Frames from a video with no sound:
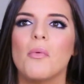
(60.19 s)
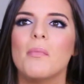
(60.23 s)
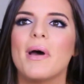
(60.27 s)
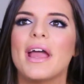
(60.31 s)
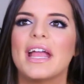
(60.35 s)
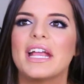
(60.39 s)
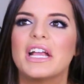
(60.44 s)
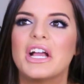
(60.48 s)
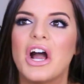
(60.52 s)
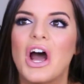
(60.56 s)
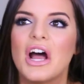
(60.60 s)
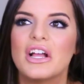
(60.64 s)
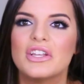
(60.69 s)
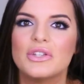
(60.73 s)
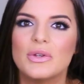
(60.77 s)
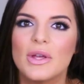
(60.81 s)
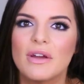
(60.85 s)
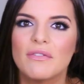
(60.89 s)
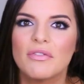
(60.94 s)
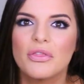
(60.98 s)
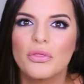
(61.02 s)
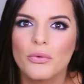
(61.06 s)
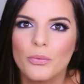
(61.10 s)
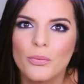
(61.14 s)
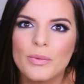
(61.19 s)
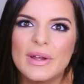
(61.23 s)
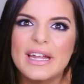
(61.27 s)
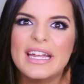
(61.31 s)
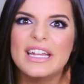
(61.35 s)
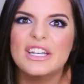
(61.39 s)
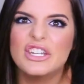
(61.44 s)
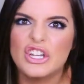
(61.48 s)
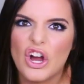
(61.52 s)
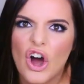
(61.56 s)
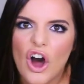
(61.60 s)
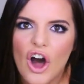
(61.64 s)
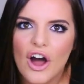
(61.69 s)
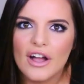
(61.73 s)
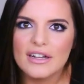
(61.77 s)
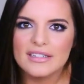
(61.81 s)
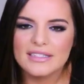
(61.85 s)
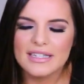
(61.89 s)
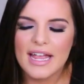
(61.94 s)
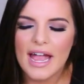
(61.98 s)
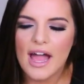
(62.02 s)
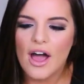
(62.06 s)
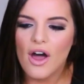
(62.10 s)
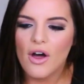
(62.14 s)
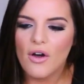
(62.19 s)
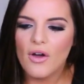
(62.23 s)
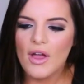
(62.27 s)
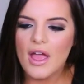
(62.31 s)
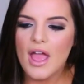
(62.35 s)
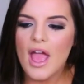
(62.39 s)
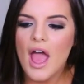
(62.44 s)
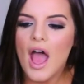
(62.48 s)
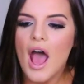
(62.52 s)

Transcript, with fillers: oh my gosh, you have three dogs now?